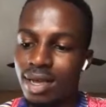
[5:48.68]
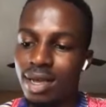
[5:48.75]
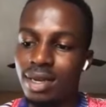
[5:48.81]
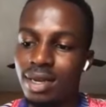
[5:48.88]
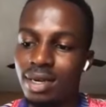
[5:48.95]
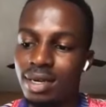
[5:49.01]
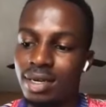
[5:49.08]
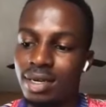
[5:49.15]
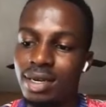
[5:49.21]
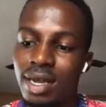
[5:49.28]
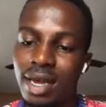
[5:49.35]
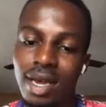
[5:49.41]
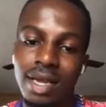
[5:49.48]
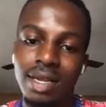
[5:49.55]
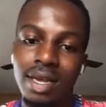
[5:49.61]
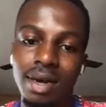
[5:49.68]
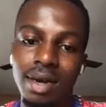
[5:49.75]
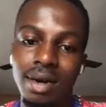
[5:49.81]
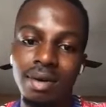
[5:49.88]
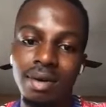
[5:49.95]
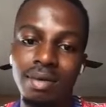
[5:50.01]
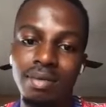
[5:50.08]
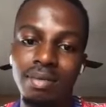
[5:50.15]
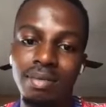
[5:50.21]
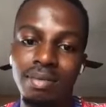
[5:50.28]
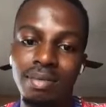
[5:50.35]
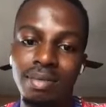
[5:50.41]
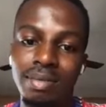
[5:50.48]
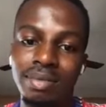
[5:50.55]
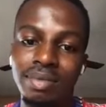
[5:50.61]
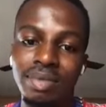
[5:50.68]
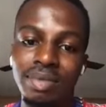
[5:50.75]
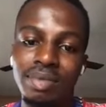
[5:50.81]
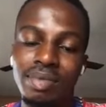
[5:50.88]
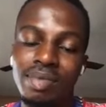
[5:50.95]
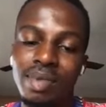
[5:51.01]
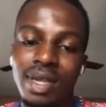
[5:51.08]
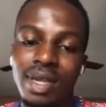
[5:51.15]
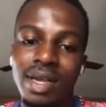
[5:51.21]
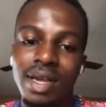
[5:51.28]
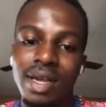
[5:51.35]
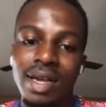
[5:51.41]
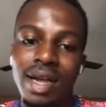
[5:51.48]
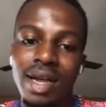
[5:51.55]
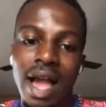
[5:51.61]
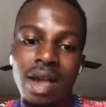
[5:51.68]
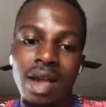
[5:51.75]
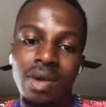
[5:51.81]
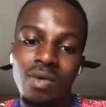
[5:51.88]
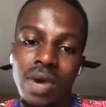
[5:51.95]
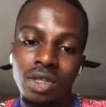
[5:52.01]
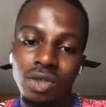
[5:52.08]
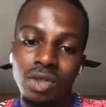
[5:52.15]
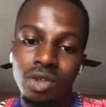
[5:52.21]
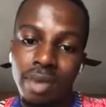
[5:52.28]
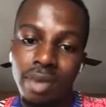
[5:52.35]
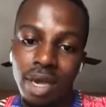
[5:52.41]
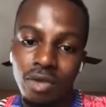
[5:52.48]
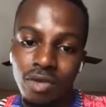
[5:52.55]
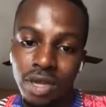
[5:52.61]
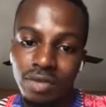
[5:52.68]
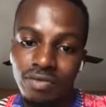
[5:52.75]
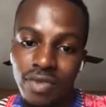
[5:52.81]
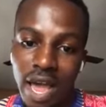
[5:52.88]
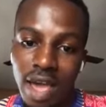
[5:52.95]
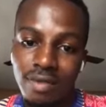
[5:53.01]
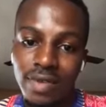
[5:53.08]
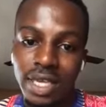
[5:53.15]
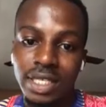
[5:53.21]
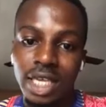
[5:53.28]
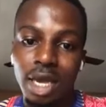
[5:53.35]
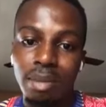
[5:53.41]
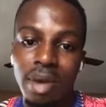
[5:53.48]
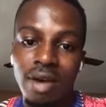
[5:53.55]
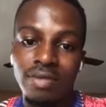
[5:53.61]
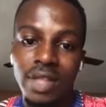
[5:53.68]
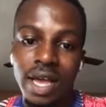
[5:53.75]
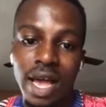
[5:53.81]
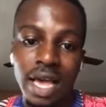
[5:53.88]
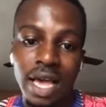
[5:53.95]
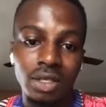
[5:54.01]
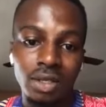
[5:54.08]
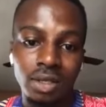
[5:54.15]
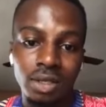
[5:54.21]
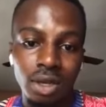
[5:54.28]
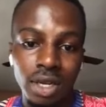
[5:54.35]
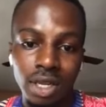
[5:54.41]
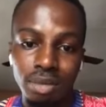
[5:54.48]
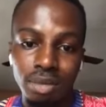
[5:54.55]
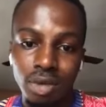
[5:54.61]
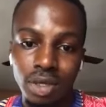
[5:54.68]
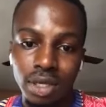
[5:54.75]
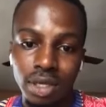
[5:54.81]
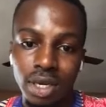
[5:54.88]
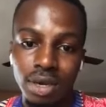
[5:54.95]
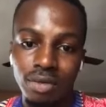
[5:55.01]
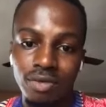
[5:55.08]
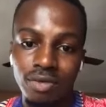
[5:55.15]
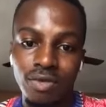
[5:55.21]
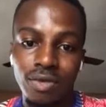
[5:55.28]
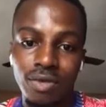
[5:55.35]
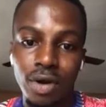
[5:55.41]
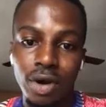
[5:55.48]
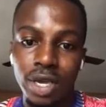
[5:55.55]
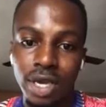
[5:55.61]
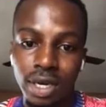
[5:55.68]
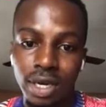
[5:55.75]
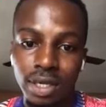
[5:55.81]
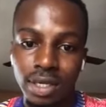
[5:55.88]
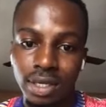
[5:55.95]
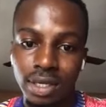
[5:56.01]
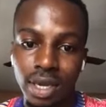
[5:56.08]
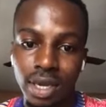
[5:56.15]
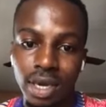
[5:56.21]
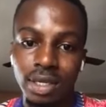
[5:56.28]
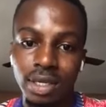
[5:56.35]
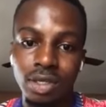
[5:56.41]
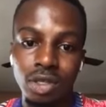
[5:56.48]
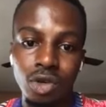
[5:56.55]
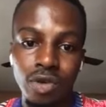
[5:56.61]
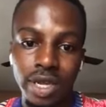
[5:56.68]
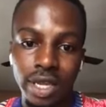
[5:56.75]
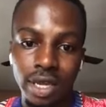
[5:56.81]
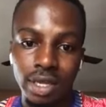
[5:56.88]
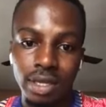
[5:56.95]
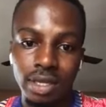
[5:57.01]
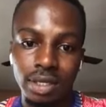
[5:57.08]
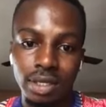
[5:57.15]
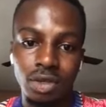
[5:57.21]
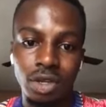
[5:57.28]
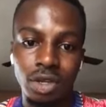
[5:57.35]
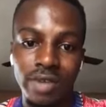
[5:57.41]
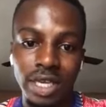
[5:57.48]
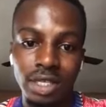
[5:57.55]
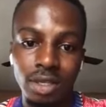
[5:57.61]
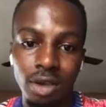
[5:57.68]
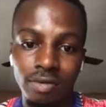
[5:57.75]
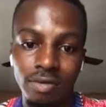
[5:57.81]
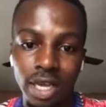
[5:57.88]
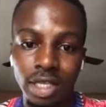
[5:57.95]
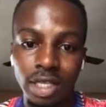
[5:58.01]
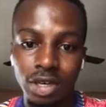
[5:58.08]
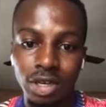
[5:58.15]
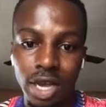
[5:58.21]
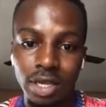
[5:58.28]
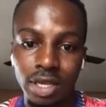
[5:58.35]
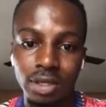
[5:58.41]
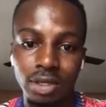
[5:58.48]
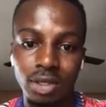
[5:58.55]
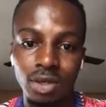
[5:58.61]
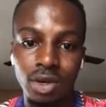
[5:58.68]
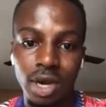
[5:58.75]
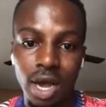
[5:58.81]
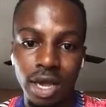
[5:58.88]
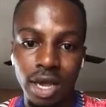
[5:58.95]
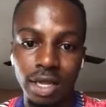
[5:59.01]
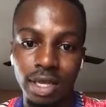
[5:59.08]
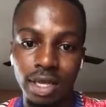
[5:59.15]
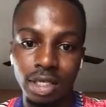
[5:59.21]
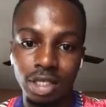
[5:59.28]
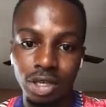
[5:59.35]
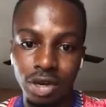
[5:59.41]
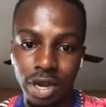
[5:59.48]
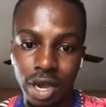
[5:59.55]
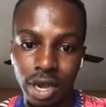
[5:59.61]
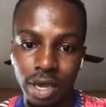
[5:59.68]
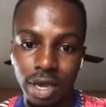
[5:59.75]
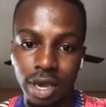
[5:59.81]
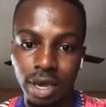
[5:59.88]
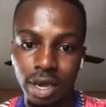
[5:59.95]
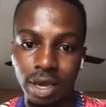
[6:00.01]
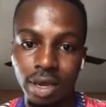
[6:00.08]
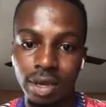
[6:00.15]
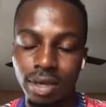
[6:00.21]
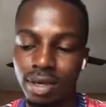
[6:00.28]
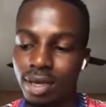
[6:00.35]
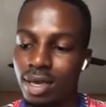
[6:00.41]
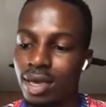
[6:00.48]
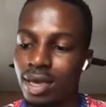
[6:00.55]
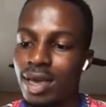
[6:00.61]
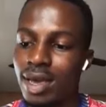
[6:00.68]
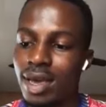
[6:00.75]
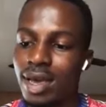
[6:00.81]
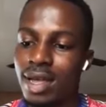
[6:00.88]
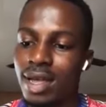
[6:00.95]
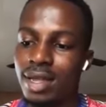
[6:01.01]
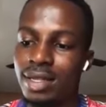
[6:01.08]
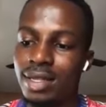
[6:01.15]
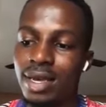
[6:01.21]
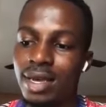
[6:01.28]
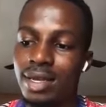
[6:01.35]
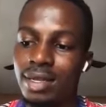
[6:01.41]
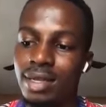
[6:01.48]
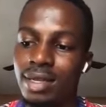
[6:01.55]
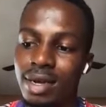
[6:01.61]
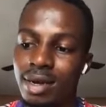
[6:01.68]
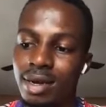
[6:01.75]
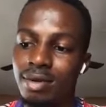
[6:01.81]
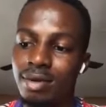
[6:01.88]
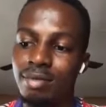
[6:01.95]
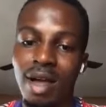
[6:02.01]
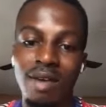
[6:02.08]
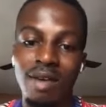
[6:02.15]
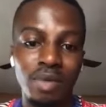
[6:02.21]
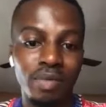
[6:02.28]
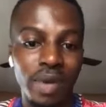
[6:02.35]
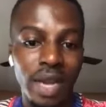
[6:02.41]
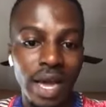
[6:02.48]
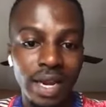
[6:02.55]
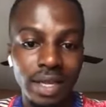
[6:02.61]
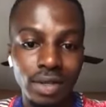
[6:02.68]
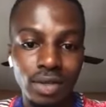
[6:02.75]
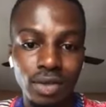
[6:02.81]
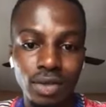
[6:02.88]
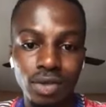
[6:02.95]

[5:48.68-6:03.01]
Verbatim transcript: And then um, I went to my grade five exam after I studied music for four years in UNN, this University of Nigeria, in Nsukka in Nigeria and then um, I've been planning to